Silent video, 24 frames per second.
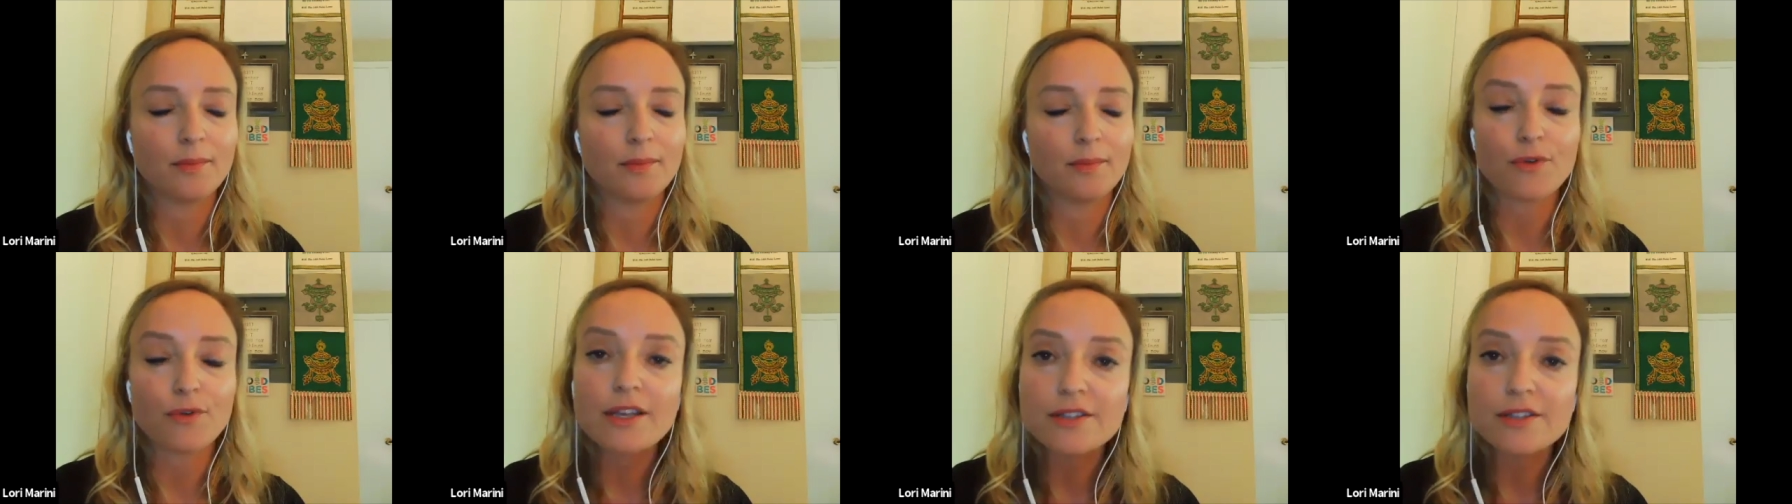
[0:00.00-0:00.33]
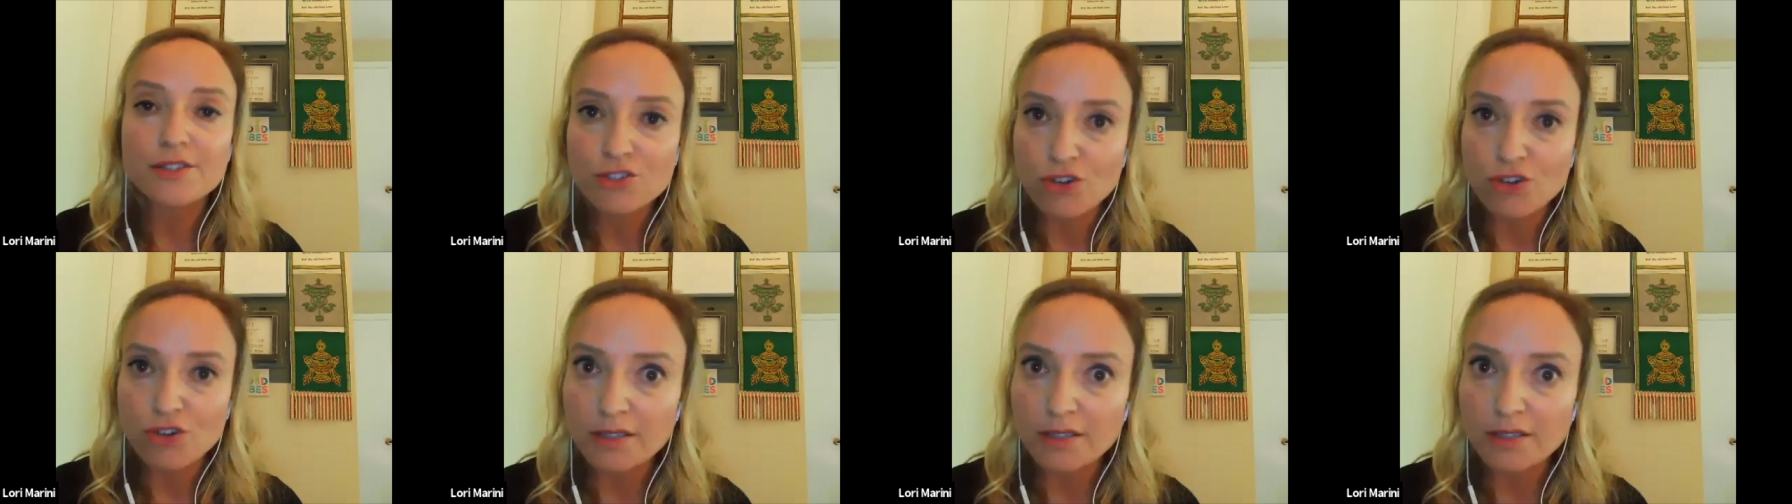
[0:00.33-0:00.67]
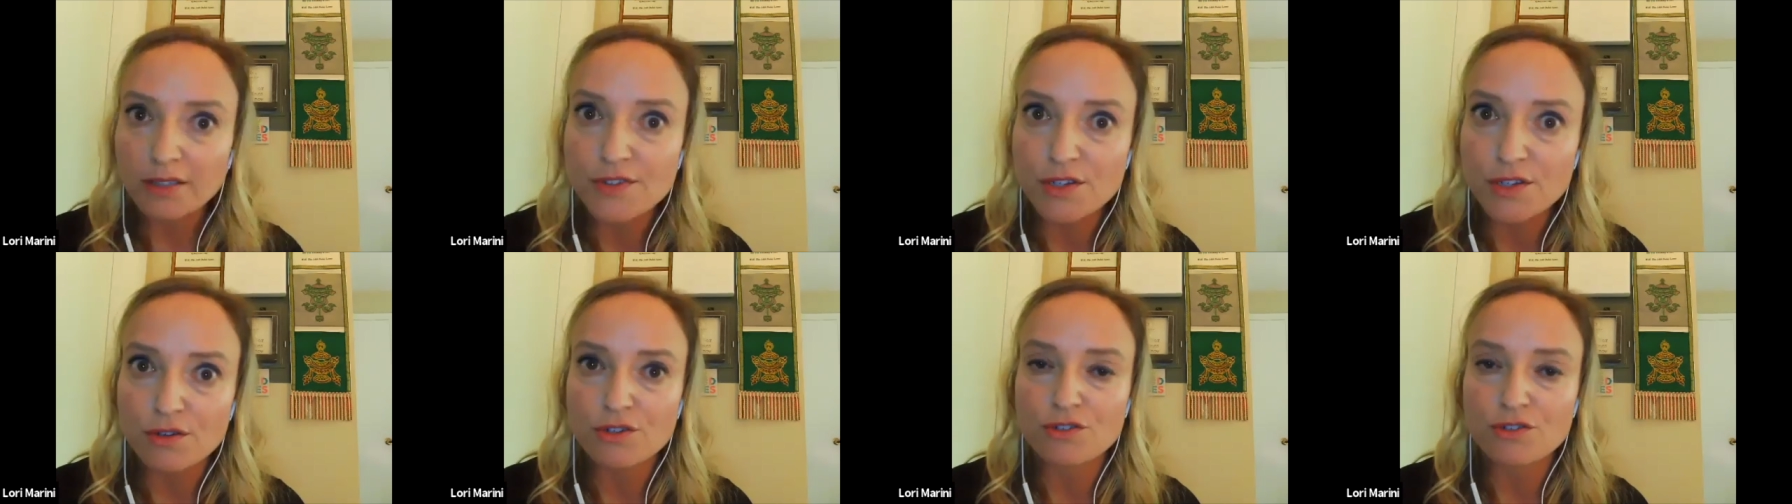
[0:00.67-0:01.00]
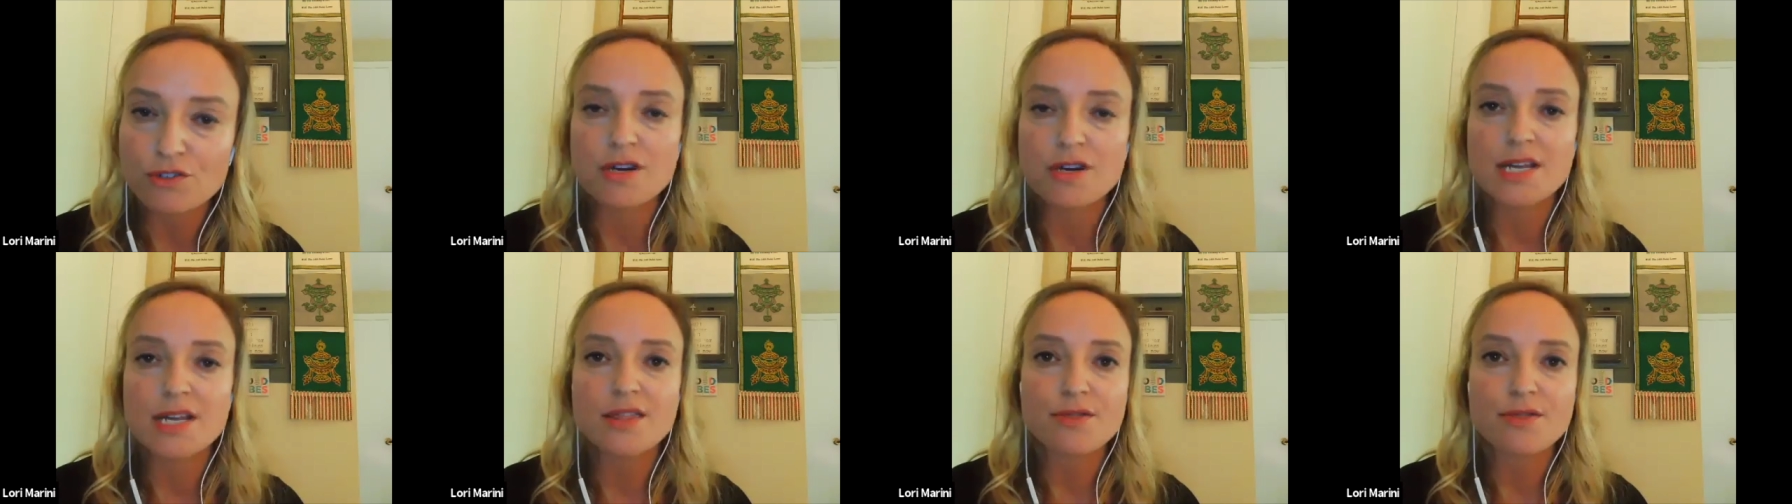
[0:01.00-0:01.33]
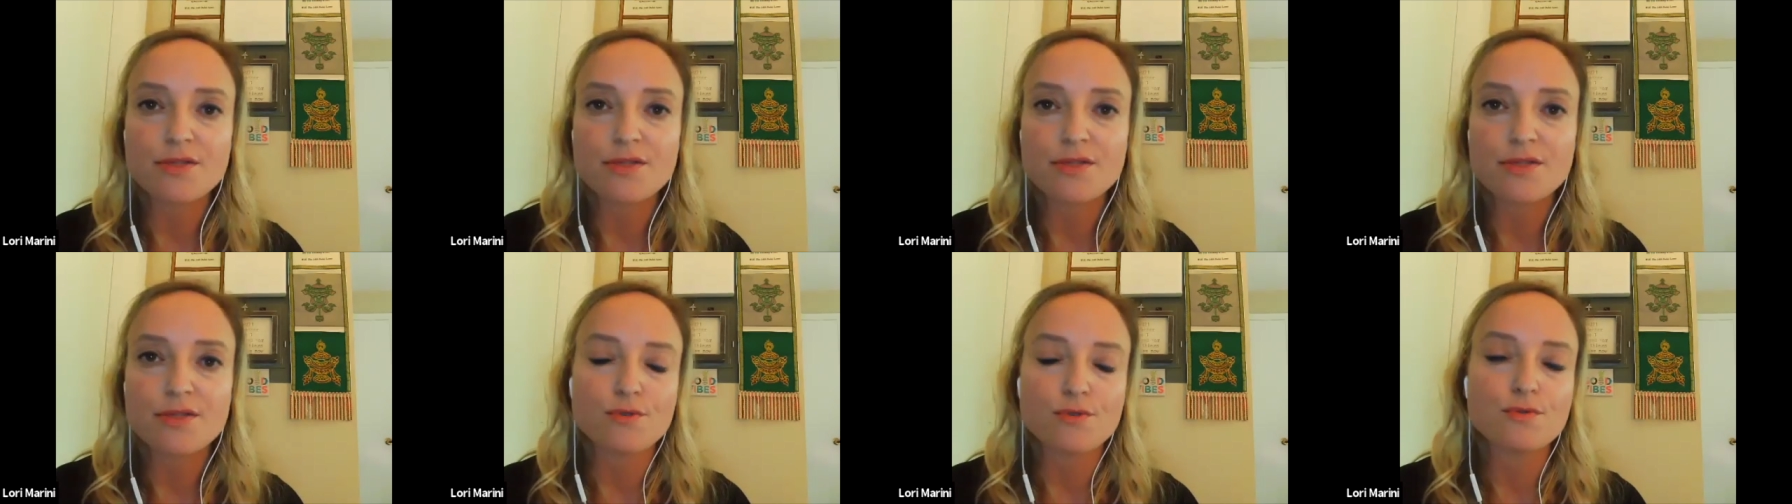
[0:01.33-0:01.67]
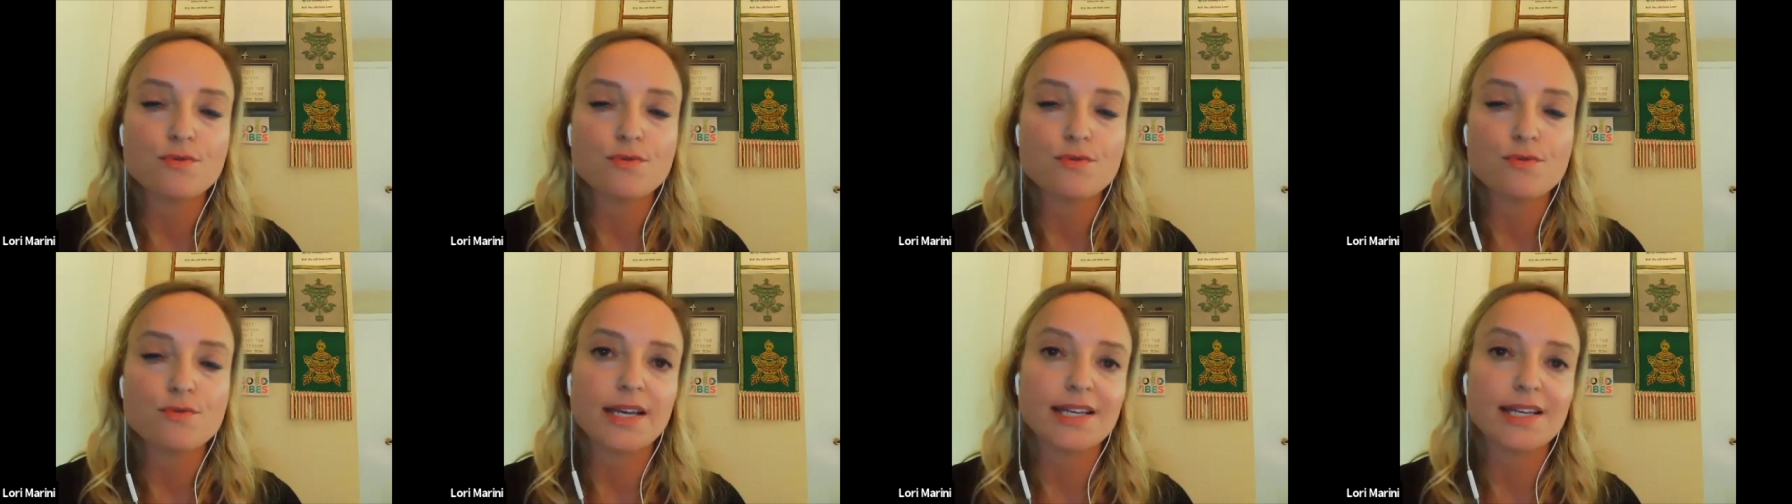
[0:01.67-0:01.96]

reconstructive surgery through